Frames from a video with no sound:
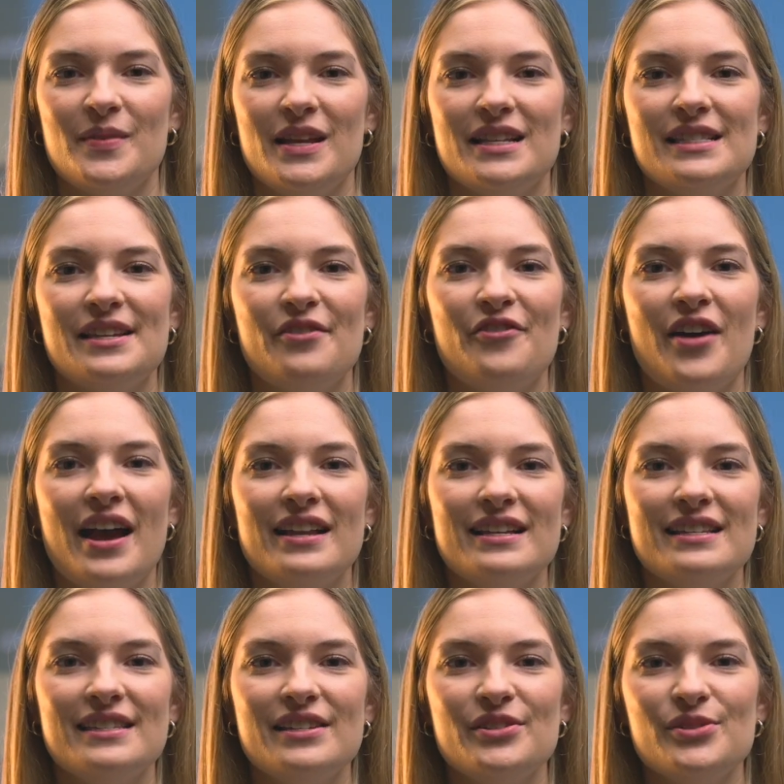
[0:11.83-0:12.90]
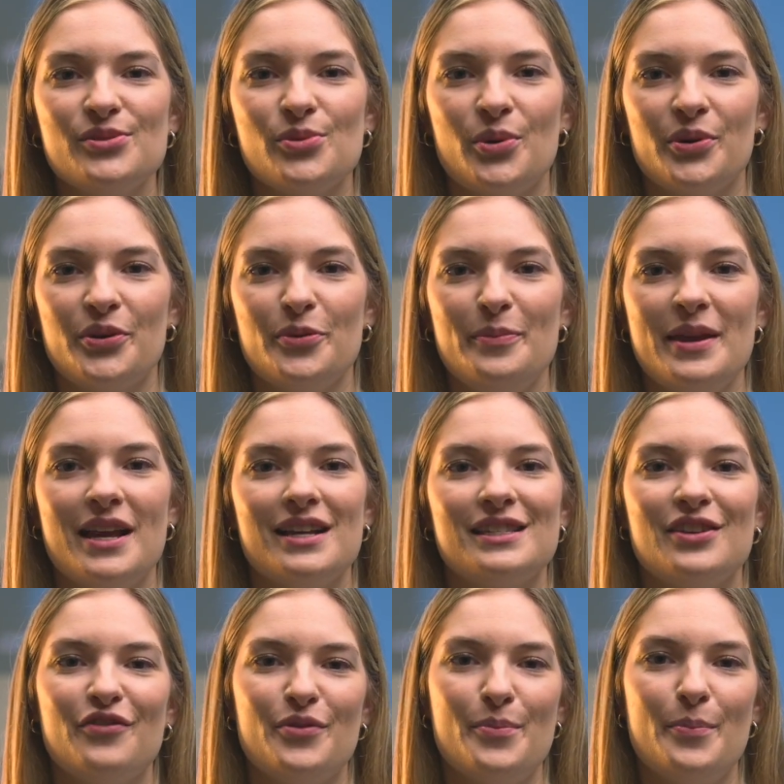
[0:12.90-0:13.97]
It is defined as a disorder because
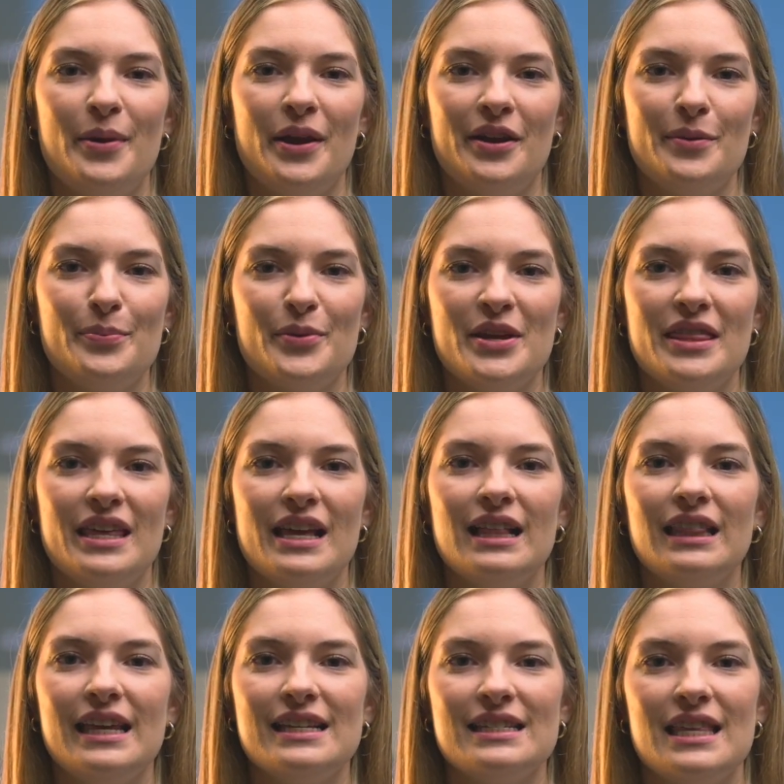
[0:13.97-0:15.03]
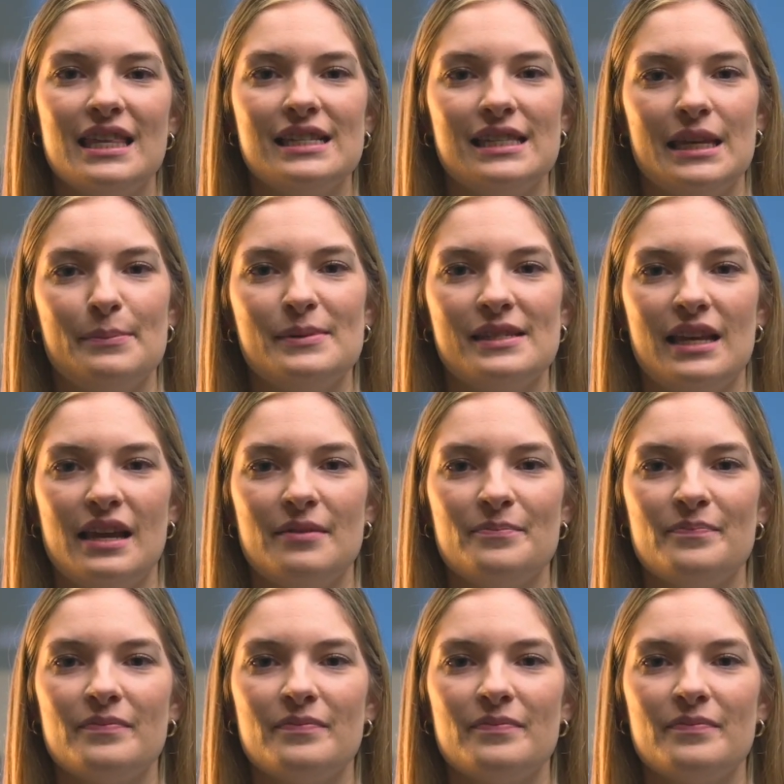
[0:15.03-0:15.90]
of impaired breathing linked to the sleep state.